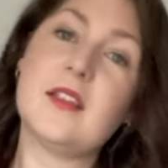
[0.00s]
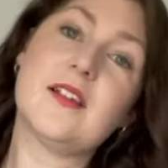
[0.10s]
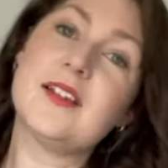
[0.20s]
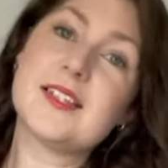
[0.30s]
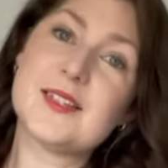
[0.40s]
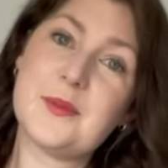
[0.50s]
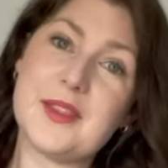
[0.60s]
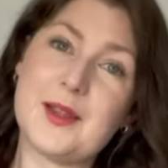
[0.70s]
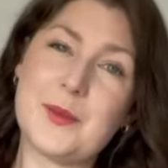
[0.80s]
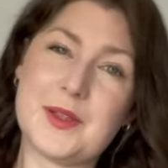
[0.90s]
There is
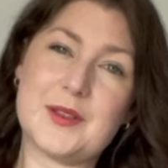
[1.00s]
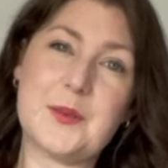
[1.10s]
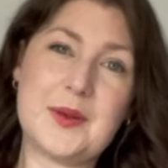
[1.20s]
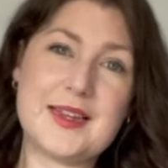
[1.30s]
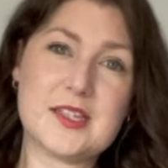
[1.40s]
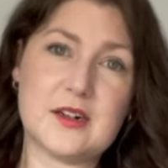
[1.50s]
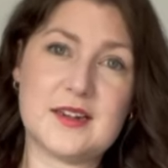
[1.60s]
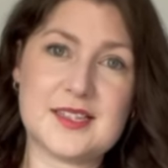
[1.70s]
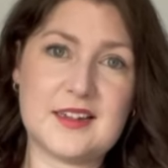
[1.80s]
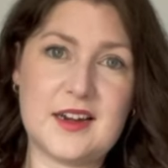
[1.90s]
something about the blazer
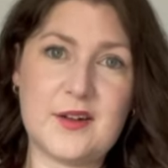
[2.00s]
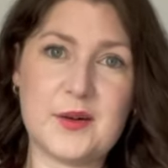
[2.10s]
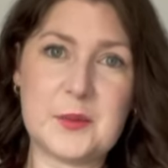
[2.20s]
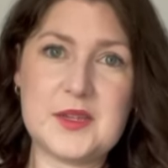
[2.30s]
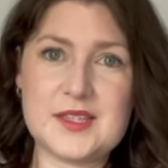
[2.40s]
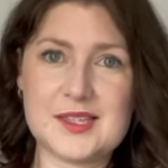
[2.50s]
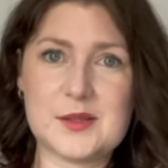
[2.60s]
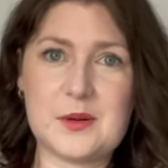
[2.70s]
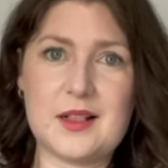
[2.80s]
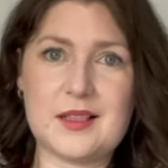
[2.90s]
as a layering piece
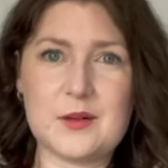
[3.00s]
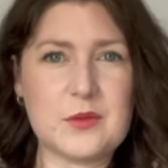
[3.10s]
as well that